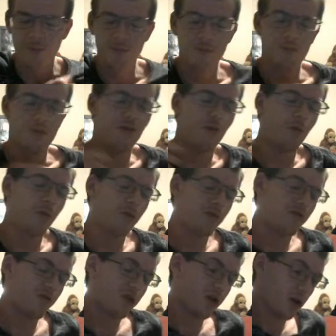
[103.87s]
performance
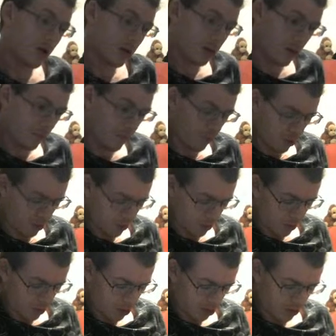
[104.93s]
for United. But
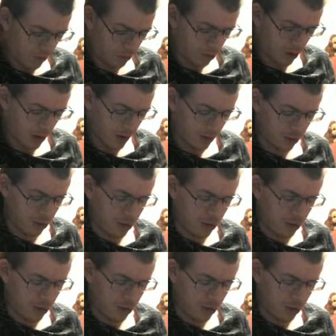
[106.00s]
sometimes